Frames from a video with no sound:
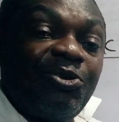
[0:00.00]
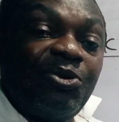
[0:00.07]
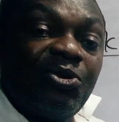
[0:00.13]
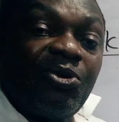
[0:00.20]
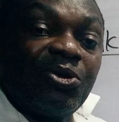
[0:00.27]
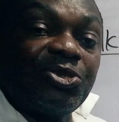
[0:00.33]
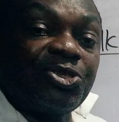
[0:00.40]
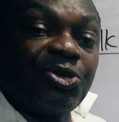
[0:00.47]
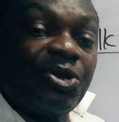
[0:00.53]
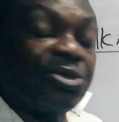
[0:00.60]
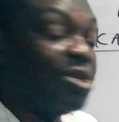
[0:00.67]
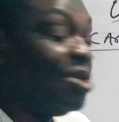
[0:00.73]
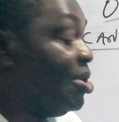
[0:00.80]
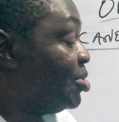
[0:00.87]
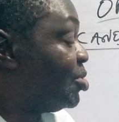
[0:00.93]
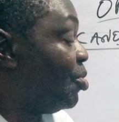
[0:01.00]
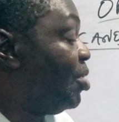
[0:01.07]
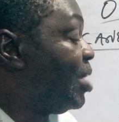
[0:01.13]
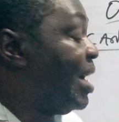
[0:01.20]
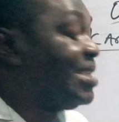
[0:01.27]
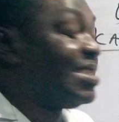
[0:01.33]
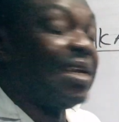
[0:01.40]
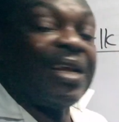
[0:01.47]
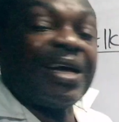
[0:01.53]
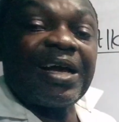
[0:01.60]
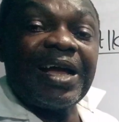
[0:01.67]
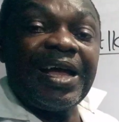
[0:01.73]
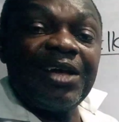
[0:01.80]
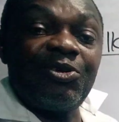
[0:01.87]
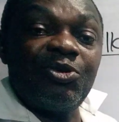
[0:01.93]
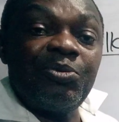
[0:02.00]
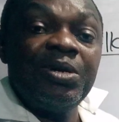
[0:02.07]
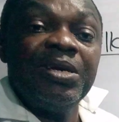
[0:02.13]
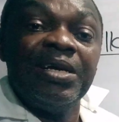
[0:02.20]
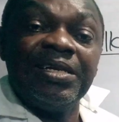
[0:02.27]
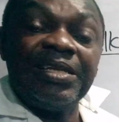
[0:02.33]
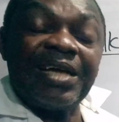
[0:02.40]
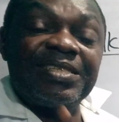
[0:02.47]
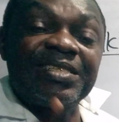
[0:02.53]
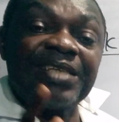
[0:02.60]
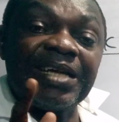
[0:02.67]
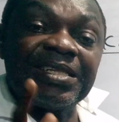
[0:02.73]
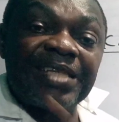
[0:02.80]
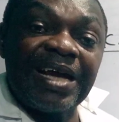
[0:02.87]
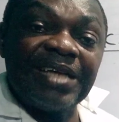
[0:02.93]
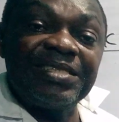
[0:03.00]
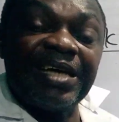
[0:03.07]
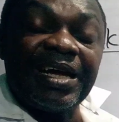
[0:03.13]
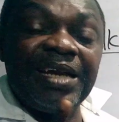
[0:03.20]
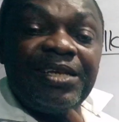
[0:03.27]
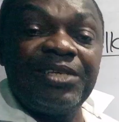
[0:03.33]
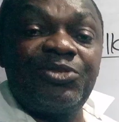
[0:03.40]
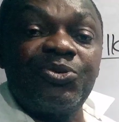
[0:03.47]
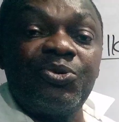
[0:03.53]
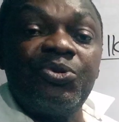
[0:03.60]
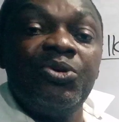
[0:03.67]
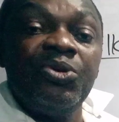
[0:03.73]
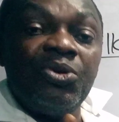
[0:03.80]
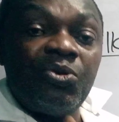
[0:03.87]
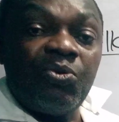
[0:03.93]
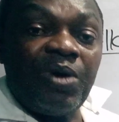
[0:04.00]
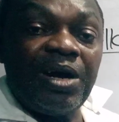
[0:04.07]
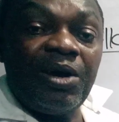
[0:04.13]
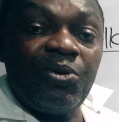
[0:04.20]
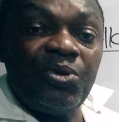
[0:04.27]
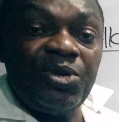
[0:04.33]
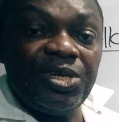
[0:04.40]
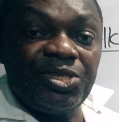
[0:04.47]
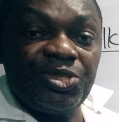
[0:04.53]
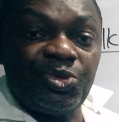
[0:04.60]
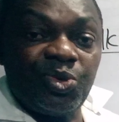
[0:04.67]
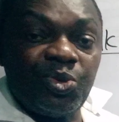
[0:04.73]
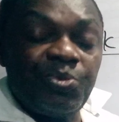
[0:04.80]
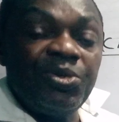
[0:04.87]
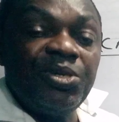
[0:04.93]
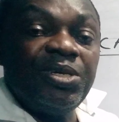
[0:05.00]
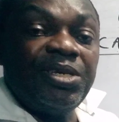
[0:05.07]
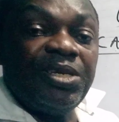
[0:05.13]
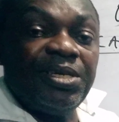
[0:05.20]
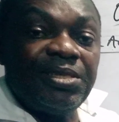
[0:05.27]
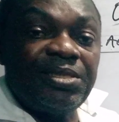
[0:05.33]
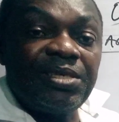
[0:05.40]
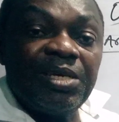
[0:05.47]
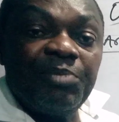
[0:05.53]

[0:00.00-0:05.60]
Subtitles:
long or short, so long as it's an alkyl group that is attached directly to one OH group, is